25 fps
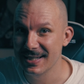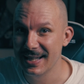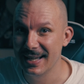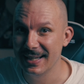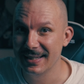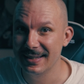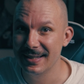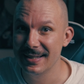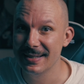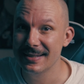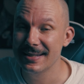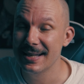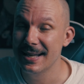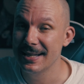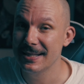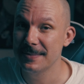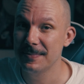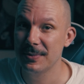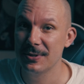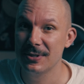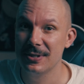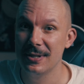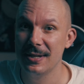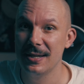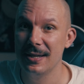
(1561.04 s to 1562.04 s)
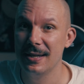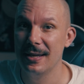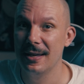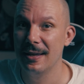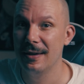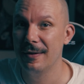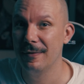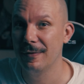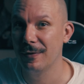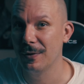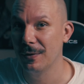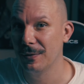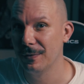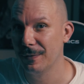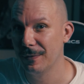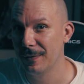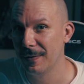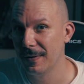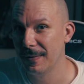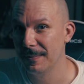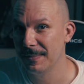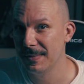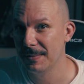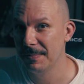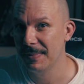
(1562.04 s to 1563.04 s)
like this, especially if
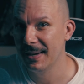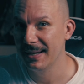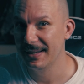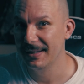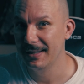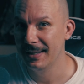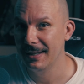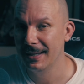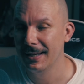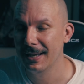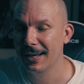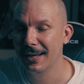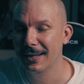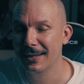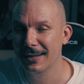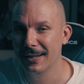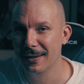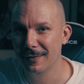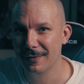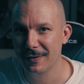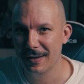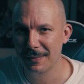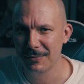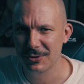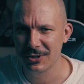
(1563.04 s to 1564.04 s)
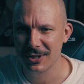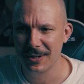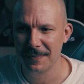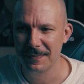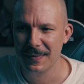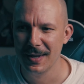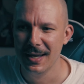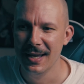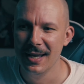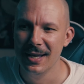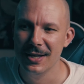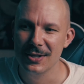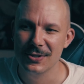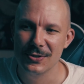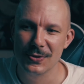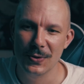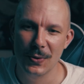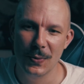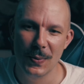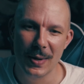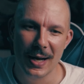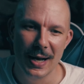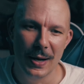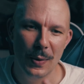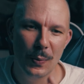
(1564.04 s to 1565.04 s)
confirmed by the Navamsha.
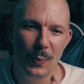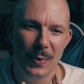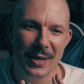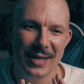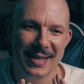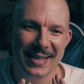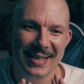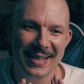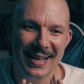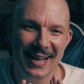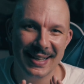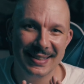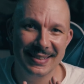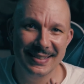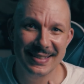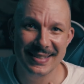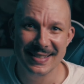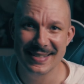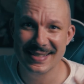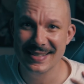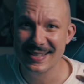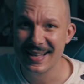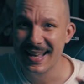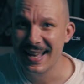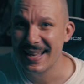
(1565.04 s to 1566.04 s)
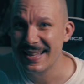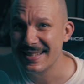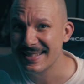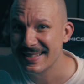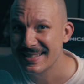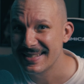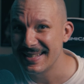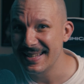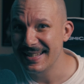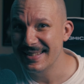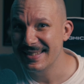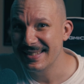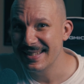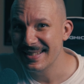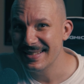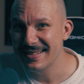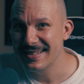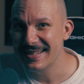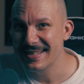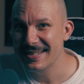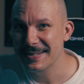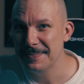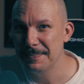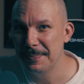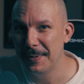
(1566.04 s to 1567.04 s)
So we got this
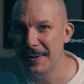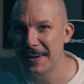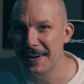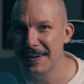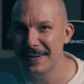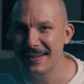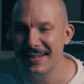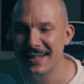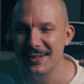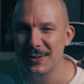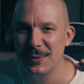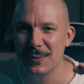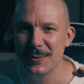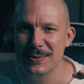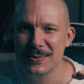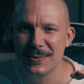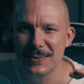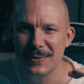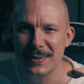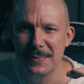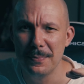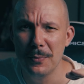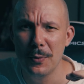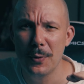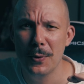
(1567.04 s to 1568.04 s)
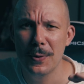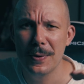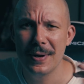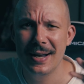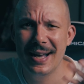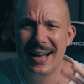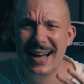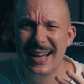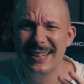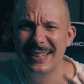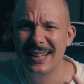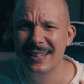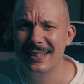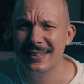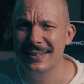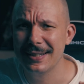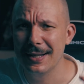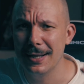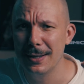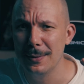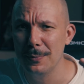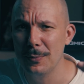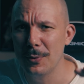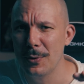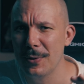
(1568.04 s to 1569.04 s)
synthesis part and also the more
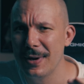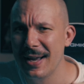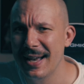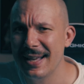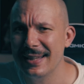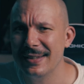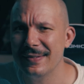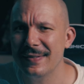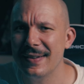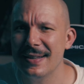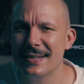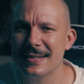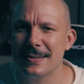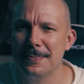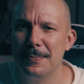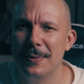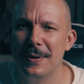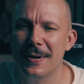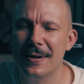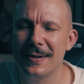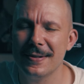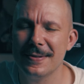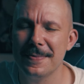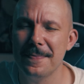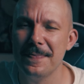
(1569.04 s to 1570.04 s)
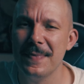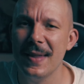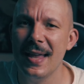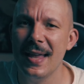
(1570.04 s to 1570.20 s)
analytical, more advanced part.